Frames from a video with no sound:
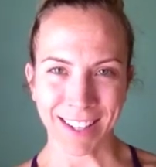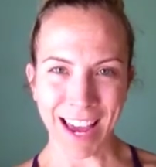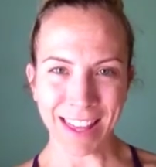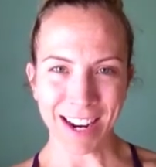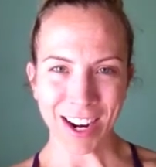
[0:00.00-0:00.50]

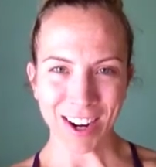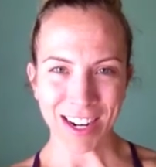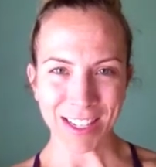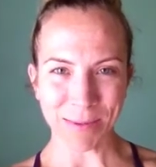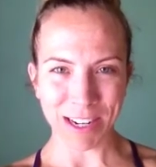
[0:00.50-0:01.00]
Hey there,
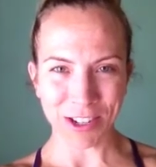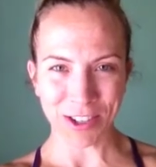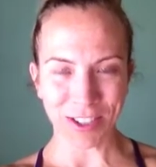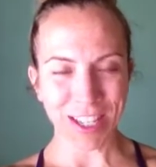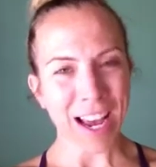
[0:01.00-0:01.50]
it's
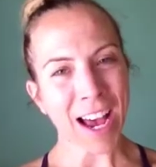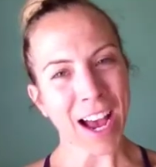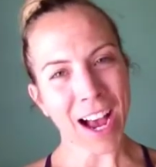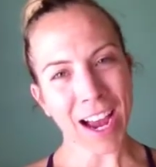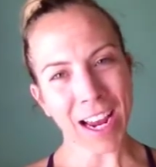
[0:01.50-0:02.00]
Rachel.
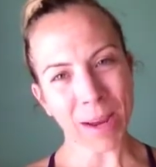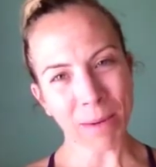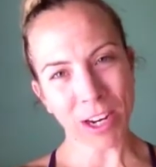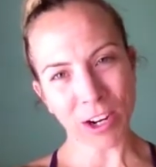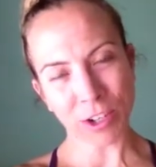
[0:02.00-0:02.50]
I am
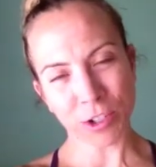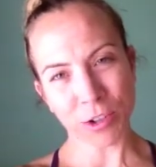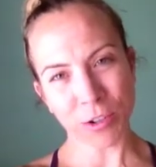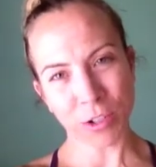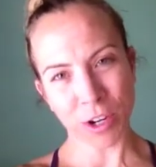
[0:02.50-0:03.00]
here
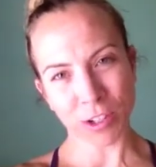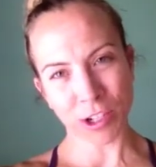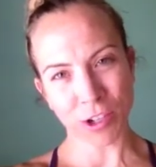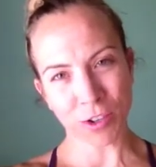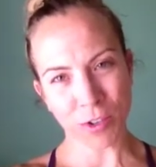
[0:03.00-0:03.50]
to talk to
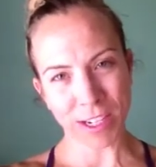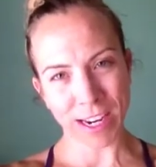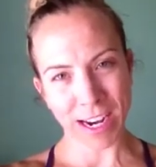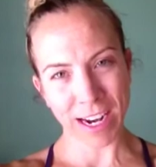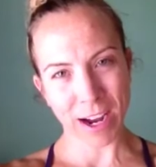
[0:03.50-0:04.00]
you
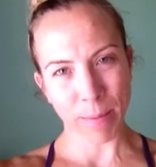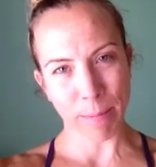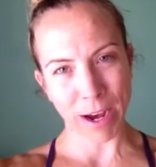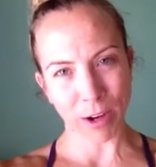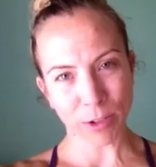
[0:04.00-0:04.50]
today
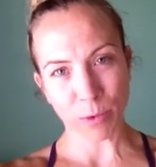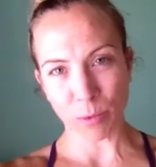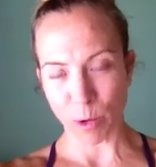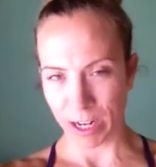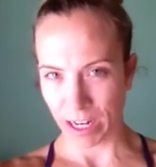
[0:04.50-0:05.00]
about
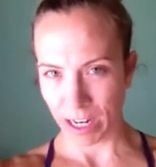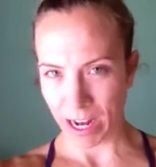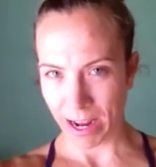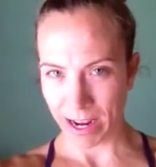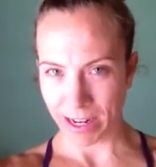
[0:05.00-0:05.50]
running
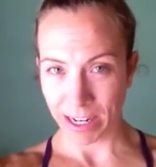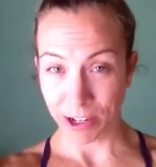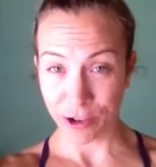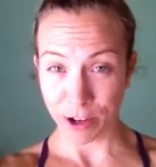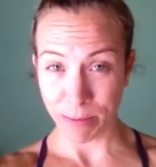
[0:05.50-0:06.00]
and
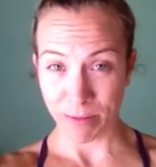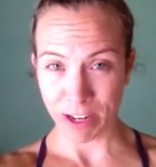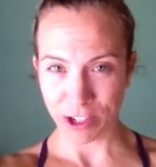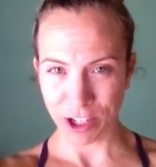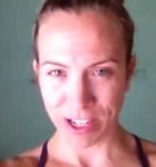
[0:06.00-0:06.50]
injury
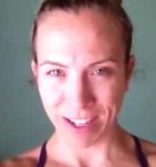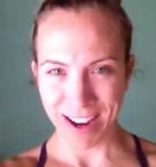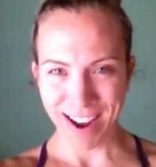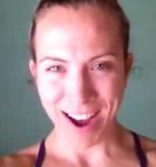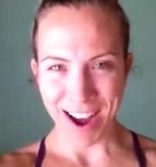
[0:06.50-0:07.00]
prevention.
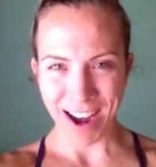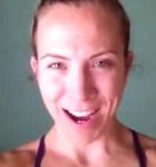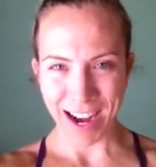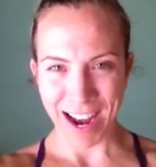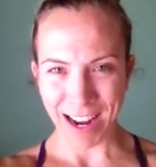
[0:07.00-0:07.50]

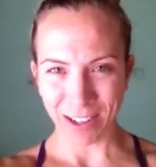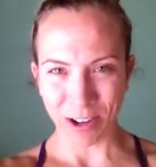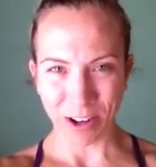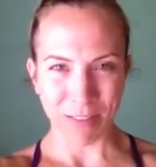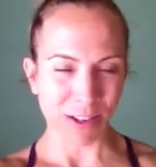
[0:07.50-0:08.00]
I had a
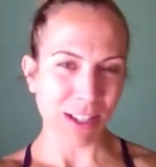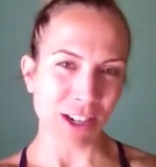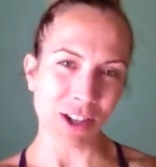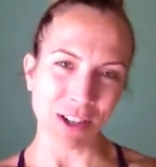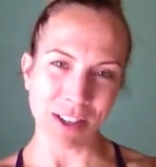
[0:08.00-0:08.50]
long
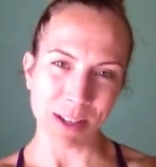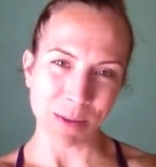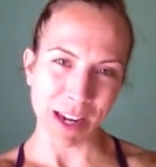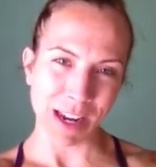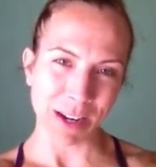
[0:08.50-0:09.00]
conversation this
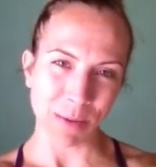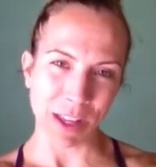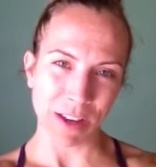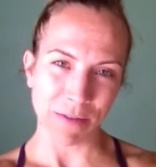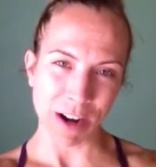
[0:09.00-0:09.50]
weekend
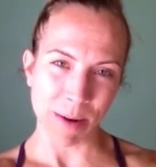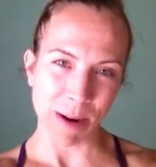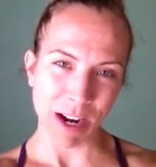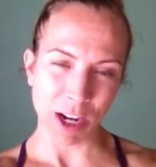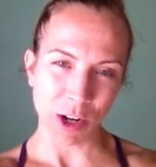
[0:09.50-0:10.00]
with a friend of
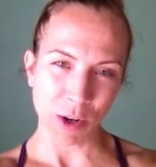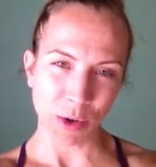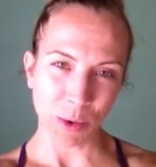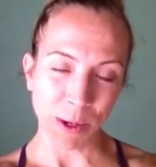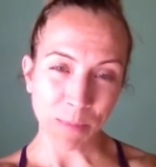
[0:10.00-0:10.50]
mine who